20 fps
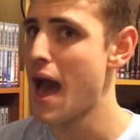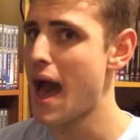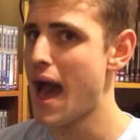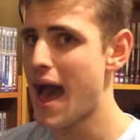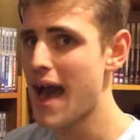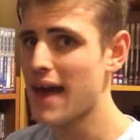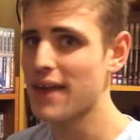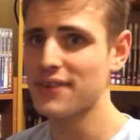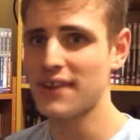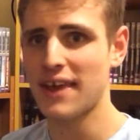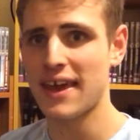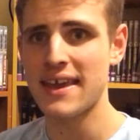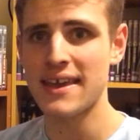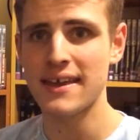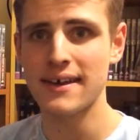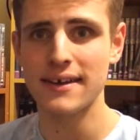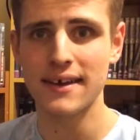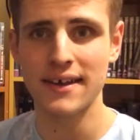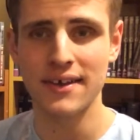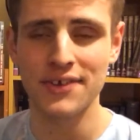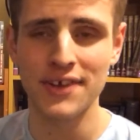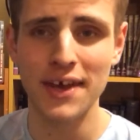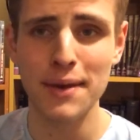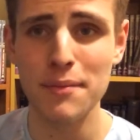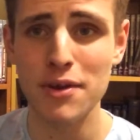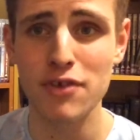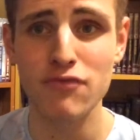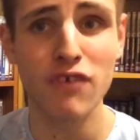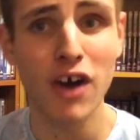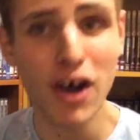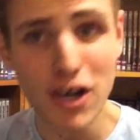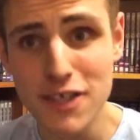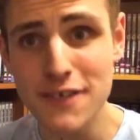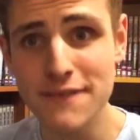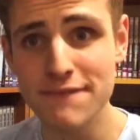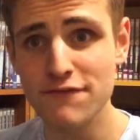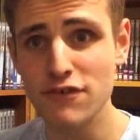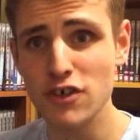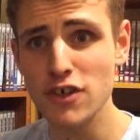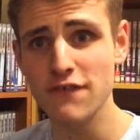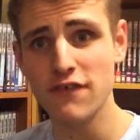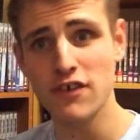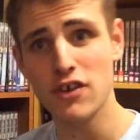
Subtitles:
As a examiner right in front of